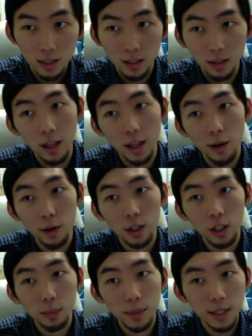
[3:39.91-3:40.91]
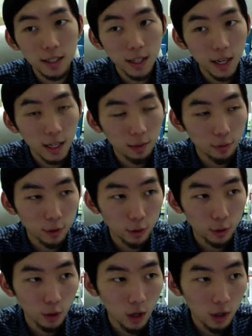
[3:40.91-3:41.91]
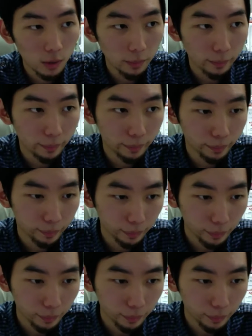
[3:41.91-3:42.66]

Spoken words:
and they're not going to be staying for too long.